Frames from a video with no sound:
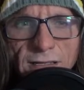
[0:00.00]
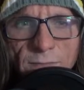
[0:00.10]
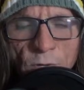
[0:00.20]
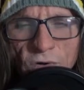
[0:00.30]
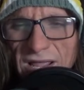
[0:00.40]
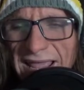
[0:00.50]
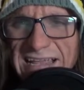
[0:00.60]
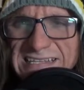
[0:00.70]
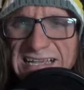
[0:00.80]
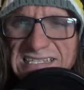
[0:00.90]
Mona, I
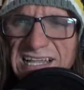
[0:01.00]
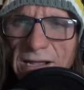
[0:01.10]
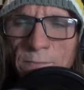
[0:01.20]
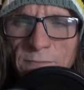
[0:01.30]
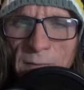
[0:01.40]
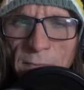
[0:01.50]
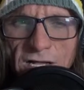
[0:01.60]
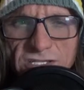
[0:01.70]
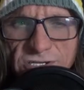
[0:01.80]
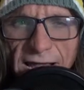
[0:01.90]
guess, has like a, a
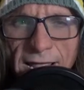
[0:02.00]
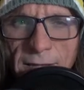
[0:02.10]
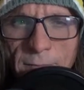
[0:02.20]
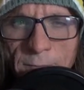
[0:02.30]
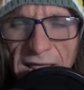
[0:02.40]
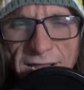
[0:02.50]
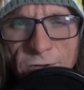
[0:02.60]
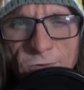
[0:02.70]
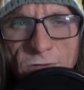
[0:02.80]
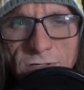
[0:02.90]
monster an-
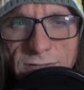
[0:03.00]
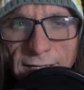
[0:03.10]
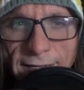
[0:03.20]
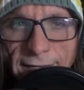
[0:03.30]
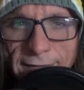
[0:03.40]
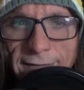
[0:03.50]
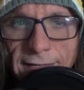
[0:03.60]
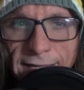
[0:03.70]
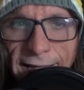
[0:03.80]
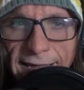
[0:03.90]
manual uh,
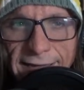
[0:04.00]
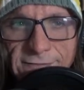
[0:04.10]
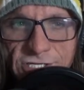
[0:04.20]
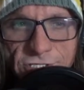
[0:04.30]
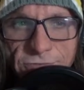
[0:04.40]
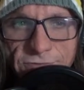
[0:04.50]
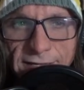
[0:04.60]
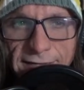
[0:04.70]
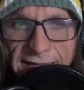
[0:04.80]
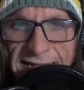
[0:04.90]
akin to
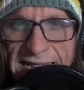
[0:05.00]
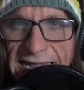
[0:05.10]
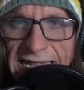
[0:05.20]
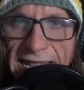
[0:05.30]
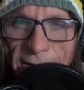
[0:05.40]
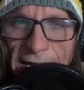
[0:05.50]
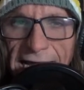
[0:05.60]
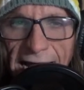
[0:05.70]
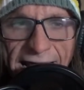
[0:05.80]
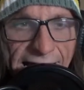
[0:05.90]
the E. e. Gary
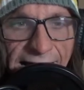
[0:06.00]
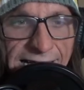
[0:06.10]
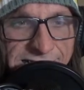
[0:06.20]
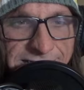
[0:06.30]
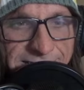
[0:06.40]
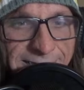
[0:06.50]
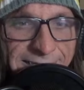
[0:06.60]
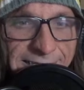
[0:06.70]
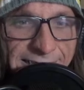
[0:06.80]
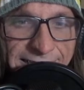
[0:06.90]
Gygax
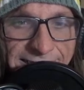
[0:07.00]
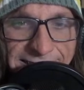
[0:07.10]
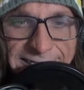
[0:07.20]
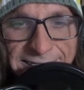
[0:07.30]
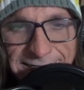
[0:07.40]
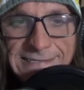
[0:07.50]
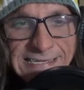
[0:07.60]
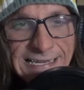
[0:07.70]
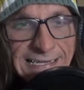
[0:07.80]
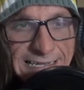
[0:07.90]
uh,
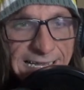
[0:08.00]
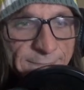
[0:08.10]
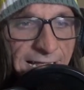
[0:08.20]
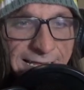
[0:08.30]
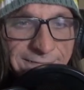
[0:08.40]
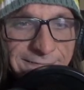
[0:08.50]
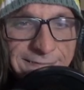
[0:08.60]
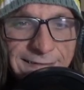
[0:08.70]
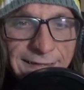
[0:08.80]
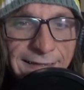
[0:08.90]
D and D
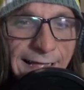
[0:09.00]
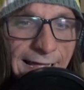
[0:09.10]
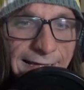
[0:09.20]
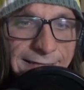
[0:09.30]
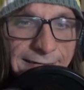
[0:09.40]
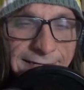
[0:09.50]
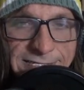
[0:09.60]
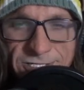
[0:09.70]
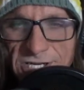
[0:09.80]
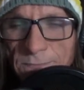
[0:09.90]
manual, and uh,
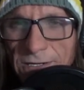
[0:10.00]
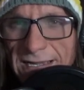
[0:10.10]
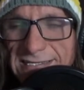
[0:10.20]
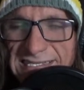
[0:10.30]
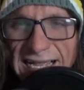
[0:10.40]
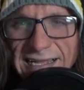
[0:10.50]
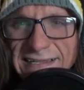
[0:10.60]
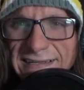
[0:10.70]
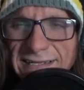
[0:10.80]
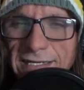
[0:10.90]
so she brings
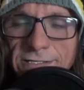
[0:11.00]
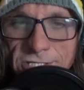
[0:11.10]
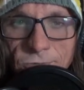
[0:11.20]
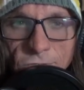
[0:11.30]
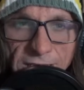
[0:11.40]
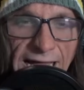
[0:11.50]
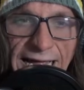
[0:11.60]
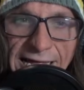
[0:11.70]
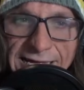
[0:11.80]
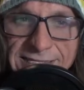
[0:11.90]
that to
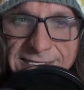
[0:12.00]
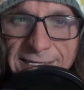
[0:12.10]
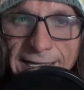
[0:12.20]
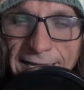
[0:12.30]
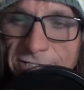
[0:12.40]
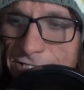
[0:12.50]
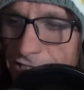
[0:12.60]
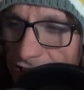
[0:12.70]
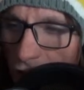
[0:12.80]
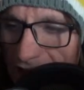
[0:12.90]
class, and
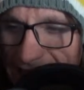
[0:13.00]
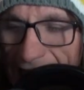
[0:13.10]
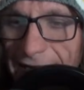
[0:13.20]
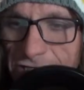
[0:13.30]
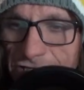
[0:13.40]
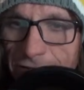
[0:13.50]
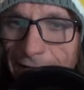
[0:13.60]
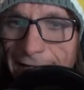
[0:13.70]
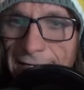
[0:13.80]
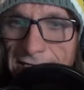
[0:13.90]
she's so attached to
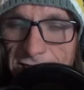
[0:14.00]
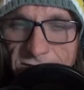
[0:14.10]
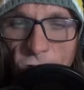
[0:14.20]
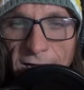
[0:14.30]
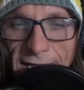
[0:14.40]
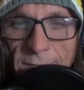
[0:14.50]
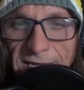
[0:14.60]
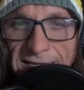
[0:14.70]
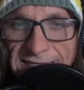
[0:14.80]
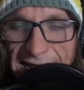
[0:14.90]
it, she doesn't want
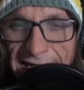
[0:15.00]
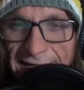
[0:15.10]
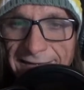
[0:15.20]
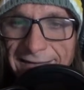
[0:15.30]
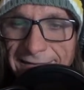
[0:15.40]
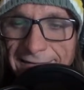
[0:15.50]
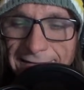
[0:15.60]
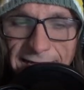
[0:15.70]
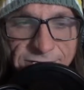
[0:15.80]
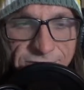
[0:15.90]
anybody to take it
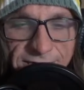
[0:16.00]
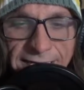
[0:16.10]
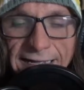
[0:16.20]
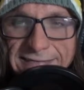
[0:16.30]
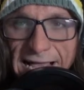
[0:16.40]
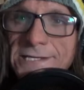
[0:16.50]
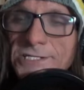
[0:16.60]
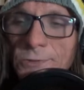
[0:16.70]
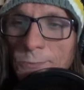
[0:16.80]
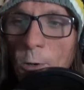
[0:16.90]
that she uh,
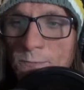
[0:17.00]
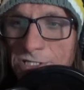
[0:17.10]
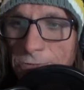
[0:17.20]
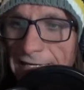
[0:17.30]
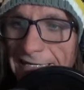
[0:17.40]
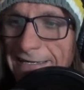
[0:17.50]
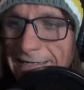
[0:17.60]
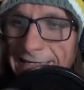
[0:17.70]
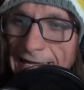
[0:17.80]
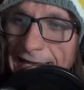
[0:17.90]
attaches a rope to it
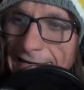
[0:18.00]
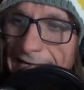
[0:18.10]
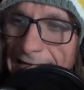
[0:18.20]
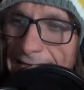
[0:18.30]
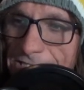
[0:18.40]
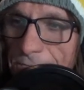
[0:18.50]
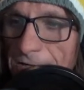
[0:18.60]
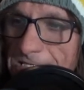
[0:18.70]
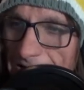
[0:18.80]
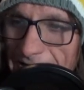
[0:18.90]
and she
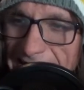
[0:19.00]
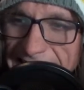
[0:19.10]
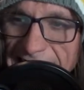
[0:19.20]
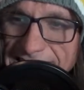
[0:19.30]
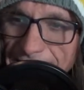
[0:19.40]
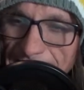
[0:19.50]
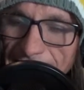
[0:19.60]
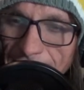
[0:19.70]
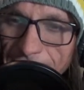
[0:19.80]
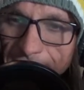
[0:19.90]
puts it on the desk or
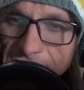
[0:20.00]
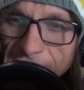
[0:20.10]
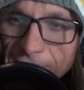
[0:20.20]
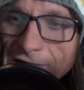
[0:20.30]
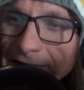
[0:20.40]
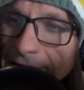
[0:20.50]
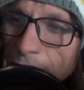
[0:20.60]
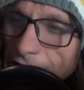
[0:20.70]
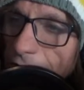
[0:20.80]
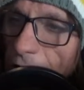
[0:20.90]
whatever for show,
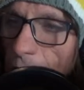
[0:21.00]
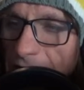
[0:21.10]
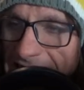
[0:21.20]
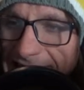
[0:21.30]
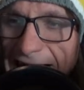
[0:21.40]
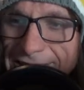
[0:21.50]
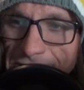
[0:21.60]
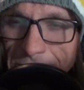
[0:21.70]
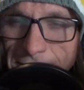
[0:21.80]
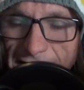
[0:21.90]
but the rope is attached
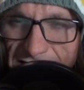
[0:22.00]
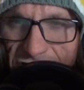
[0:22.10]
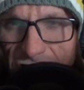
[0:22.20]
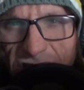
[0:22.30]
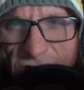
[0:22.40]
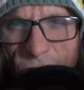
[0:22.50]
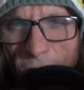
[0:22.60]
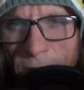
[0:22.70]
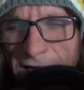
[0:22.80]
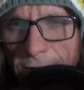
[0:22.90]
to her wrist just so
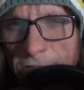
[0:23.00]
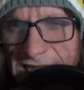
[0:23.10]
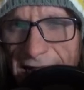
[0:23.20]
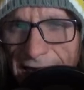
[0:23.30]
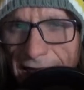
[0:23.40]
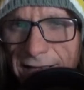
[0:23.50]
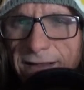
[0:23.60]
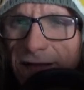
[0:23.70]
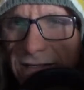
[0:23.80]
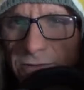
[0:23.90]
nobody will take it,
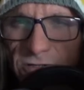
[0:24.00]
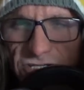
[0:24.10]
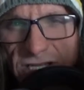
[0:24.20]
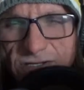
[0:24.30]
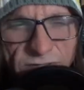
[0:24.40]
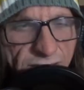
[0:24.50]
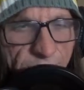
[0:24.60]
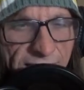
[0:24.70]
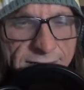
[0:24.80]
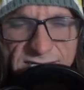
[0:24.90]
which doesn't really
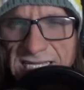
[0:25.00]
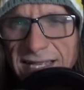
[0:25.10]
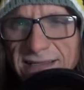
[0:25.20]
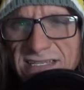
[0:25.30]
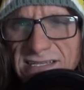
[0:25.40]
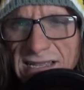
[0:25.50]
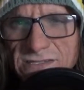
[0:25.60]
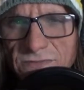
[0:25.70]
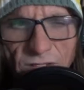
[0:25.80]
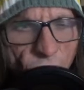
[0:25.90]
make sense
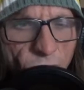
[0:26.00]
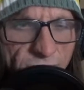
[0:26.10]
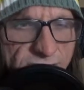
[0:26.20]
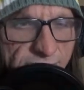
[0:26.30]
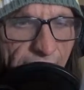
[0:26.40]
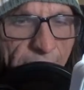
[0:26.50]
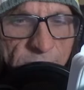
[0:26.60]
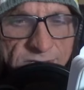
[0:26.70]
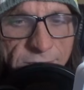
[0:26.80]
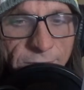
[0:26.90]
as we go on to the
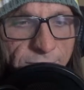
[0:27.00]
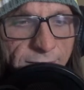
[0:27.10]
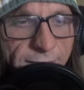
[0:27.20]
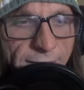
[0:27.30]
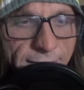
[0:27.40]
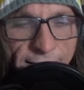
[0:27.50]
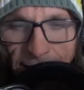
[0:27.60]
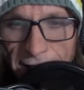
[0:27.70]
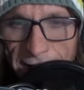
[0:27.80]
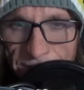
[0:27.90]
episode,
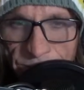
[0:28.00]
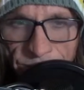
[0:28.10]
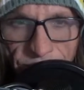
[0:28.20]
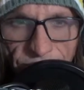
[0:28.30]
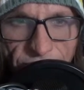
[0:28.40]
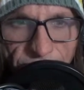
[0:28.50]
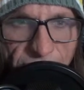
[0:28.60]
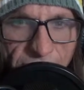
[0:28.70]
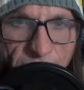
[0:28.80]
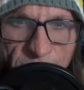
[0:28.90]
um,
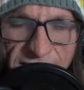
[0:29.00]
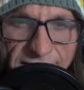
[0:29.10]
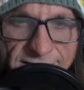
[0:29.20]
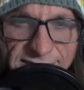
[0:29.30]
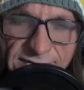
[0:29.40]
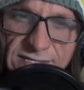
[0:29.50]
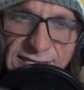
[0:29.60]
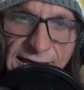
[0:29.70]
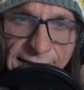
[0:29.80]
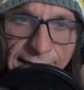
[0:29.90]
because there's
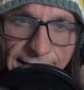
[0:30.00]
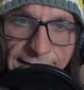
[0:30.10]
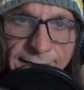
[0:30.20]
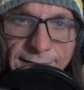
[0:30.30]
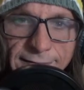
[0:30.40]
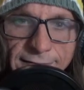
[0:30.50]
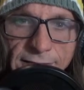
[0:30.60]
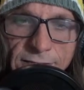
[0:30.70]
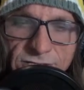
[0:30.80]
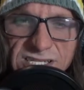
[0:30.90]
like a
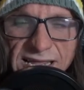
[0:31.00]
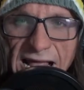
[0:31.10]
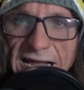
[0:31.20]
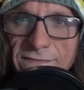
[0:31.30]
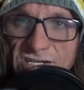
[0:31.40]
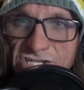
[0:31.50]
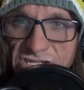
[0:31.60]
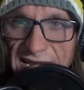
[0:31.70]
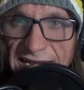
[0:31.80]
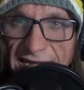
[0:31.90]
there's like kind of a
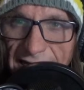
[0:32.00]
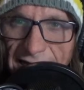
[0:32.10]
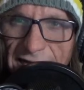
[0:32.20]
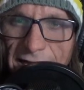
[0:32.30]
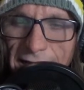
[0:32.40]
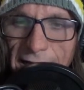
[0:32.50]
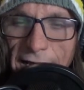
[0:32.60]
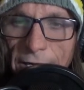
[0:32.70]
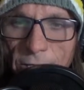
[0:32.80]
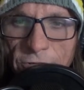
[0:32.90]
shaking
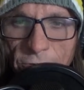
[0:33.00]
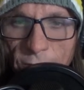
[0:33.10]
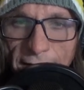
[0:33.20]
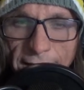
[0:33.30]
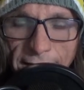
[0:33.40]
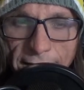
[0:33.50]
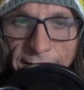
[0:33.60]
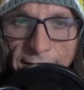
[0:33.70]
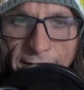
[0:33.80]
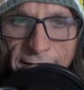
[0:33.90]
and an earthquake
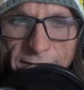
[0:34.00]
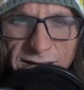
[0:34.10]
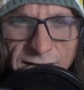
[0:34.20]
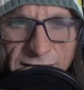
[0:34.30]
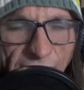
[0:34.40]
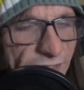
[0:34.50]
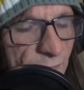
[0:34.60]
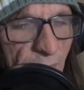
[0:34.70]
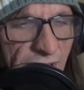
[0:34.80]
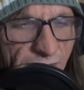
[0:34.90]
and uh, I
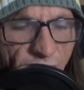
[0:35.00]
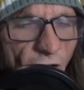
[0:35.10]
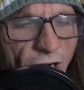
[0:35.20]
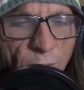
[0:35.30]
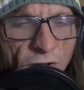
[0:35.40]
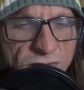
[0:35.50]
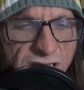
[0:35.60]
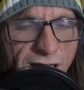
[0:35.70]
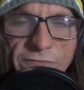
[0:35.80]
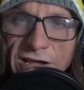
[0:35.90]
think maybe an alarm goes
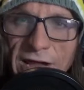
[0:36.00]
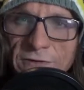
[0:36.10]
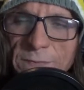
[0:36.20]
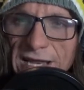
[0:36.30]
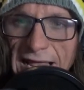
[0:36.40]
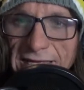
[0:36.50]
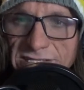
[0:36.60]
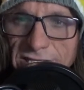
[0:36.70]
off and everybody has